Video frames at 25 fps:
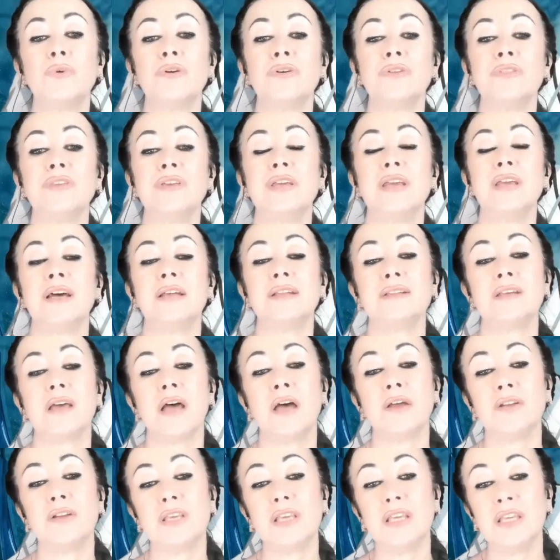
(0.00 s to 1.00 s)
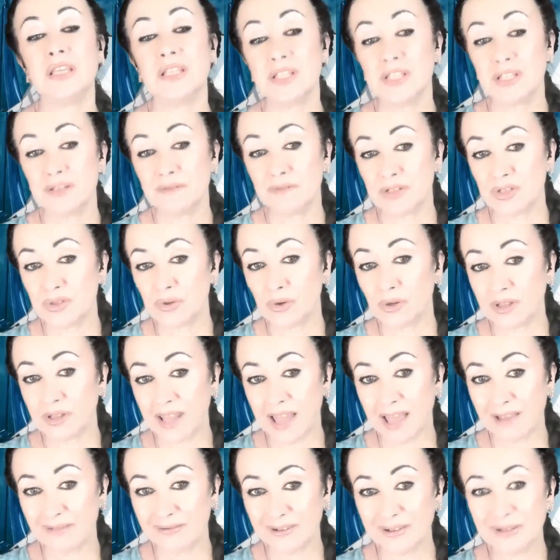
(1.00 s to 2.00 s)
worthy at an individual
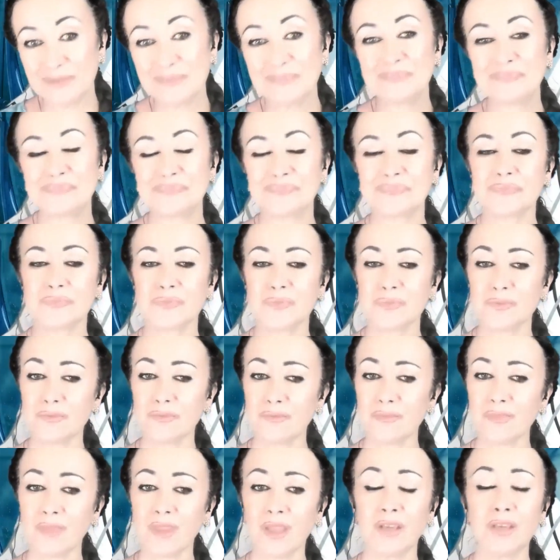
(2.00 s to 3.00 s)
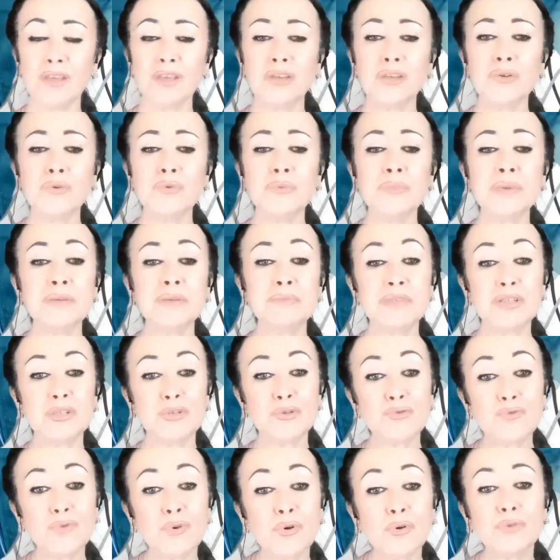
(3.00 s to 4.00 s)
level. You may be
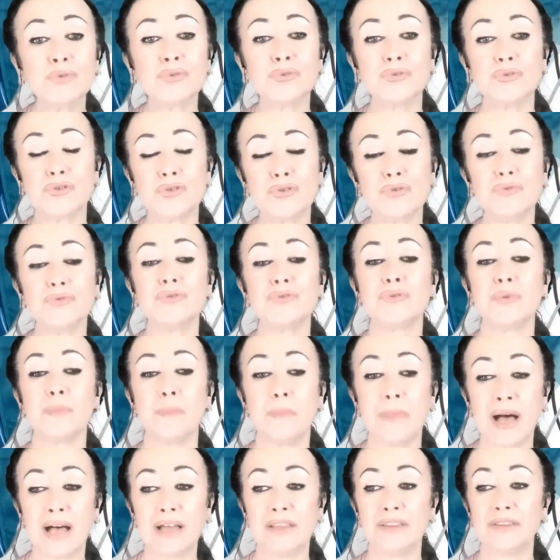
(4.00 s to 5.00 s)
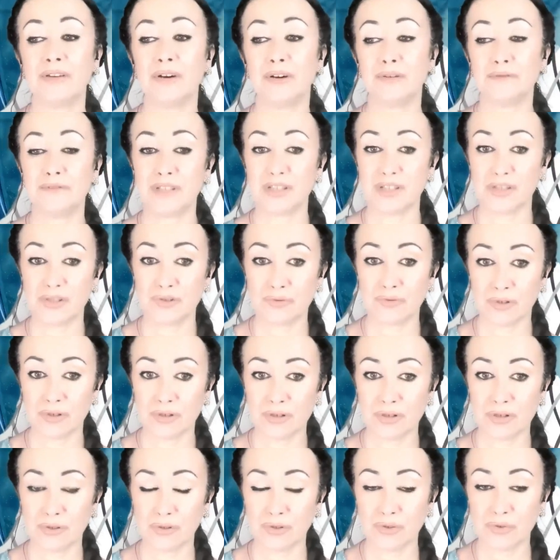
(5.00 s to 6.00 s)
drawn to choose the path of
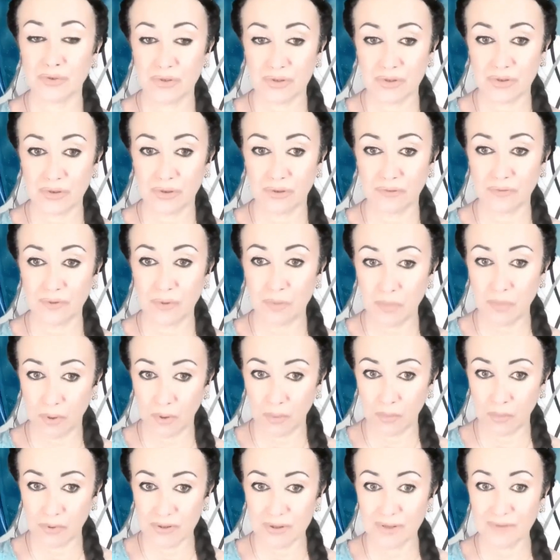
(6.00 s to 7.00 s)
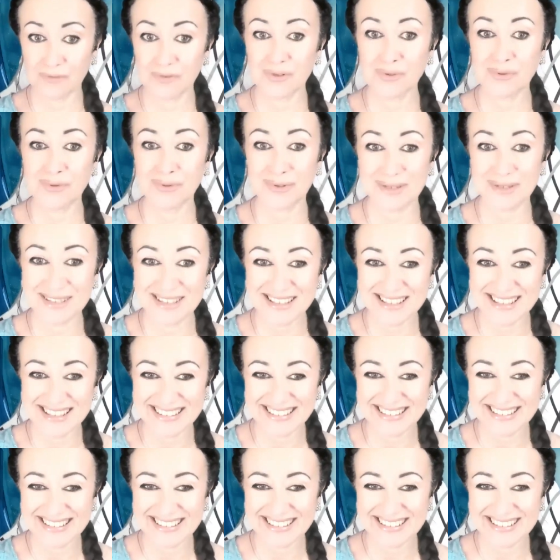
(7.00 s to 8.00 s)
destruction to serve the purpose of source.
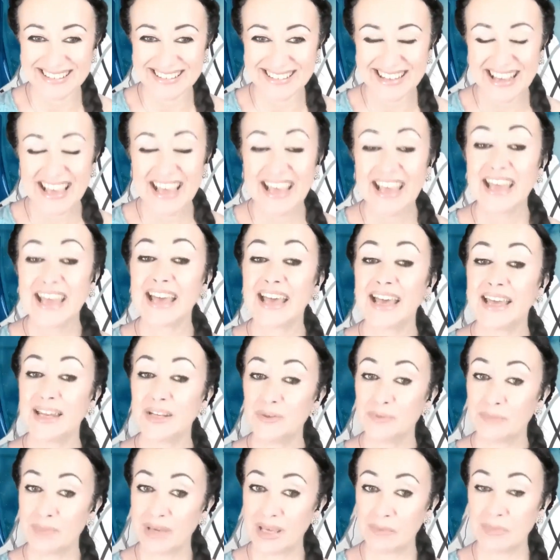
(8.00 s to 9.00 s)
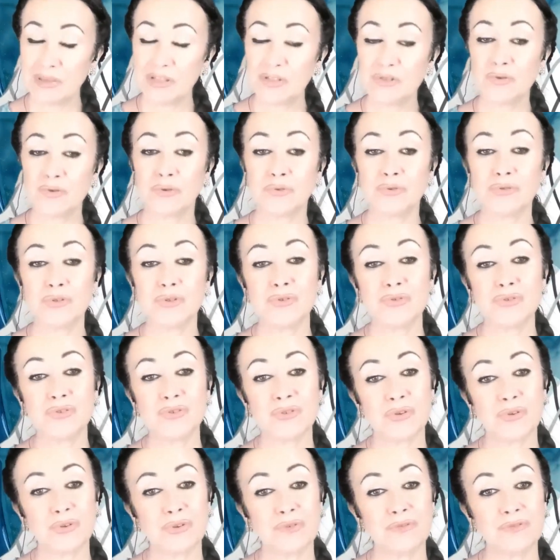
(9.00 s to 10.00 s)
And you may be drawn to
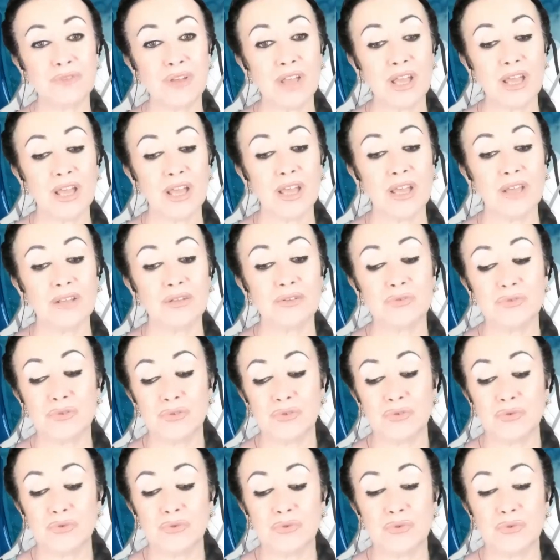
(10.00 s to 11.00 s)
serve, to